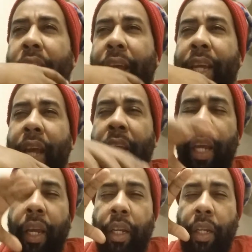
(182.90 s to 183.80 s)

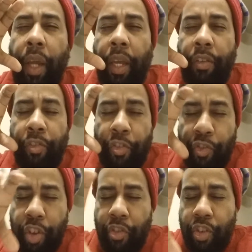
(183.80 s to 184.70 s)
a
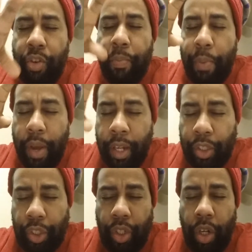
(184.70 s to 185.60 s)
vivid
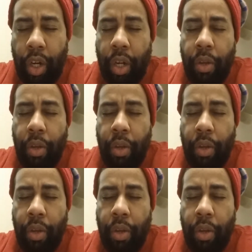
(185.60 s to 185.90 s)
picture